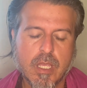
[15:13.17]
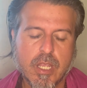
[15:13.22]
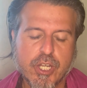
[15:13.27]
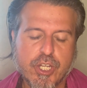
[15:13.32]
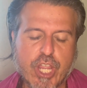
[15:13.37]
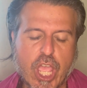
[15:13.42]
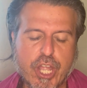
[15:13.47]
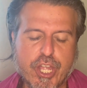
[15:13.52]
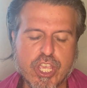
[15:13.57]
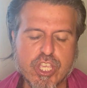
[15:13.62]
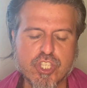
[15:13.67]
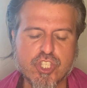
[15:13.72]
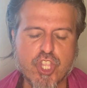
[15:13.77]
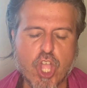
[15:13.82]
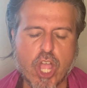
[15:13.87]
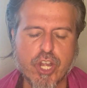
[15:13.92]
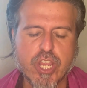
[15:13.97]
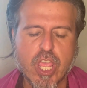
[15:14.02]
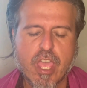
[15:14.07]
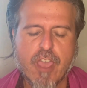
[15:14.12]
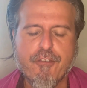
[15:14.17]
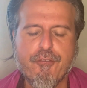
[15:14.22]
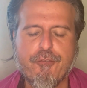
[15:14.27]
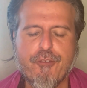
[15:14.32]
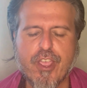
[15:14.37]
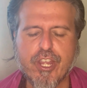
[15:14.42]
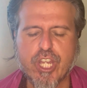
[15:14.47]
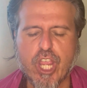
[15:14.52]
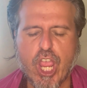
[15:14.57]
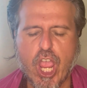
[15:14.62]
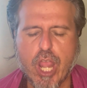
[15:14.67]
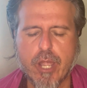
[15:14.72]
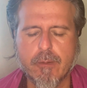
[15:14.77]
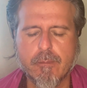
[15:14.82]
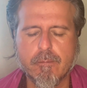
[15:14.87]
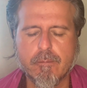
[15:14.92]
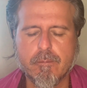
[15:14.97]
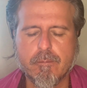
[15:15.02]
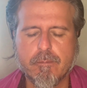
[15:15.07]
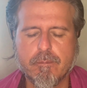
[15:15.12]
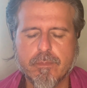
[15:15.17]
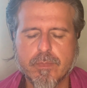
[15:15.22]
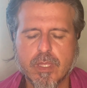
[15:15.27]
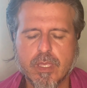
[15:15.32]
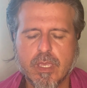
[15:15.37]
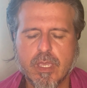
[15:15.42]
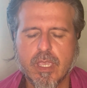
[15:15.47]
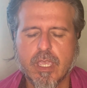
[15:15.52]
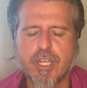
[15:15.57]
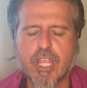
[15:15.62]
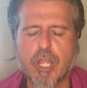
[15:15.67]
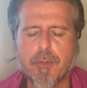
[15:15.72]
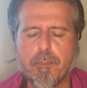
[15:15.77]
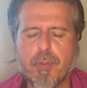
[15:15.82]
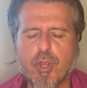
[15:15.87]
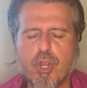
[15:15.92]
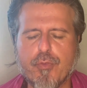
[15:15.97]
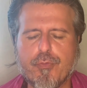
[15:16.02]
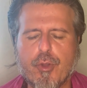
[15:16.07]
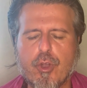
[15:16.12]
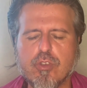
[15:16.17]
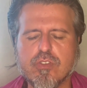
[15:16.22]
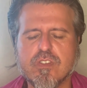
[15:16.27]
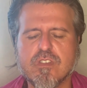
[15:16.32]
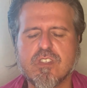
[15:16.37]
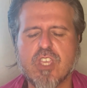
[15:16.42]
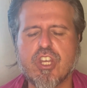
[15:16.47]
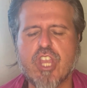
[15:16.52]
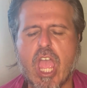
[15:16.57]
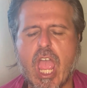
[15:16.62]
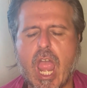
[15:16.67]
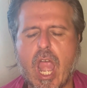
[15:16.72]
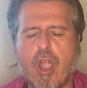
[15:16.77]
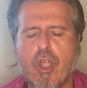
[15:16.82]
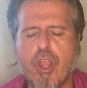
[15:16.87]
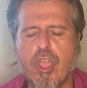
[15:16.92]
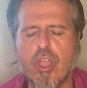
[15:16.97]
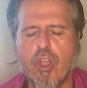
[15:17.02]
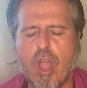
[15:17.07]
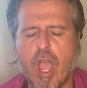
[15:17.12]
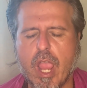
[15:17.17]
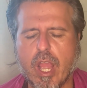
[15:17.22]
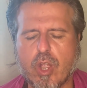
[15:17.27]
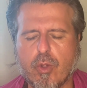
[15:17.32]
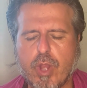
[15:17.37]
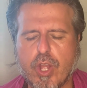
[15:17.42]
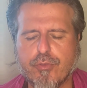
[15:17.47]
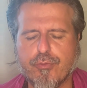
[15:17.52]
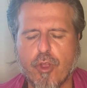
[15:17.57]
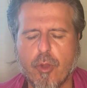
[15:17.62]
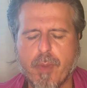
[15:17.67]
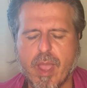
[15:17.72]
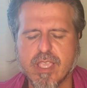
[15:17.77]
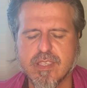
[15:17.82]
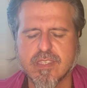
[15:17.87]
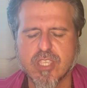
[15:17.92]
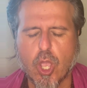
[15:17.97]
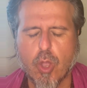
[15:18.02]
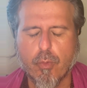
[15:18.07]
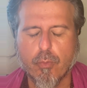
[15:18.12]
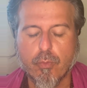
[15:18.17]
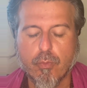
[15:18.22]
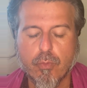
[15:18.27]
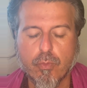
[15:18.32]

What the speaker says: that does not fit in that beautiful scenario I create for myself,